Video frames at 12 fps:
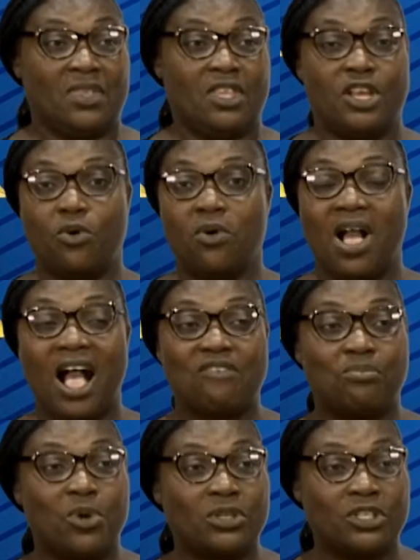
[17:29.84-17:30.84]
they don't
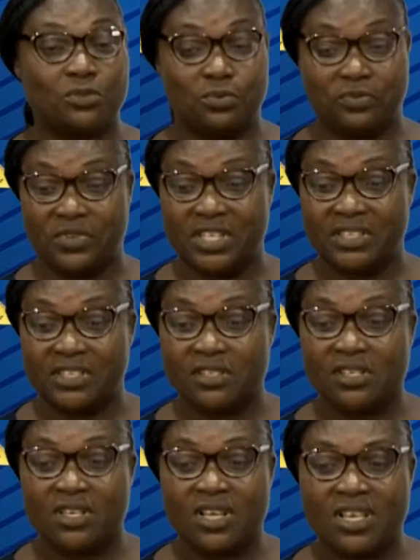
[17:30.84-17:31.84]
have money to feed,
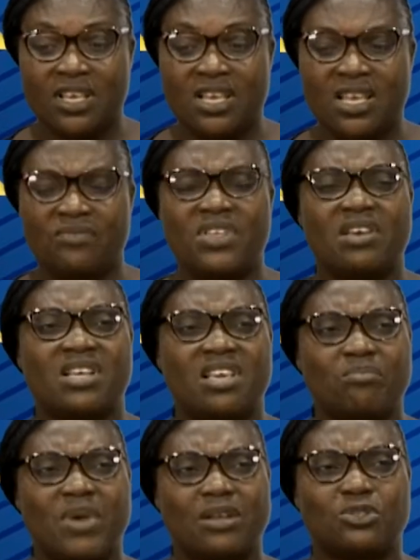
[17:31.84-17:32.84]
if they
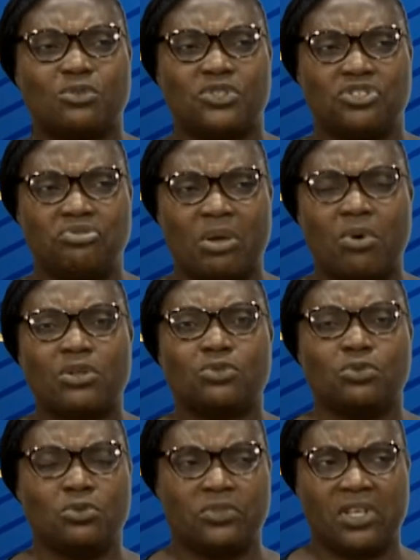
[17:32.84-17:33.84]
give back to children, what
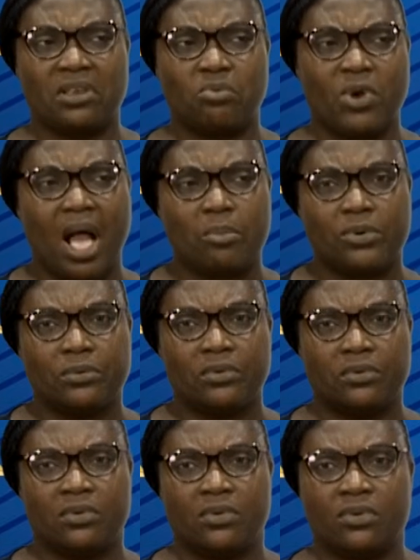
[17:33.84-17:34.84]
do you think will happen?
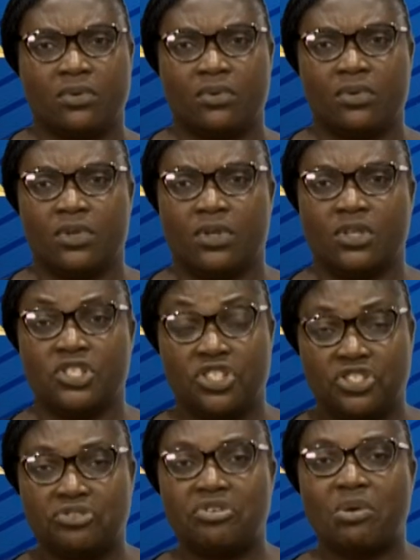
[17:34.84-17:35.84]
The
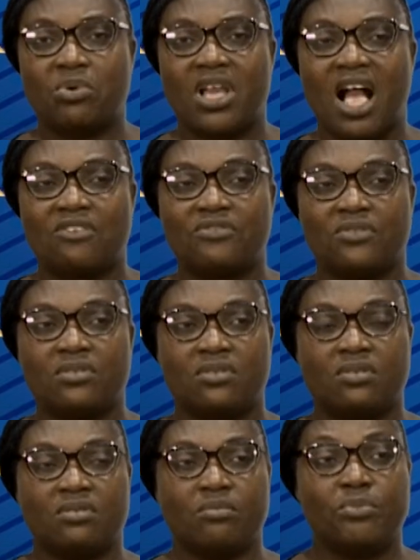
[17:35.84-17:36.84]
children will have
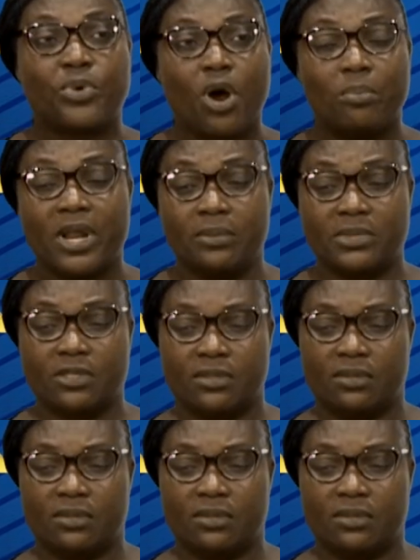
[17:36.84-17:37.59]
problems.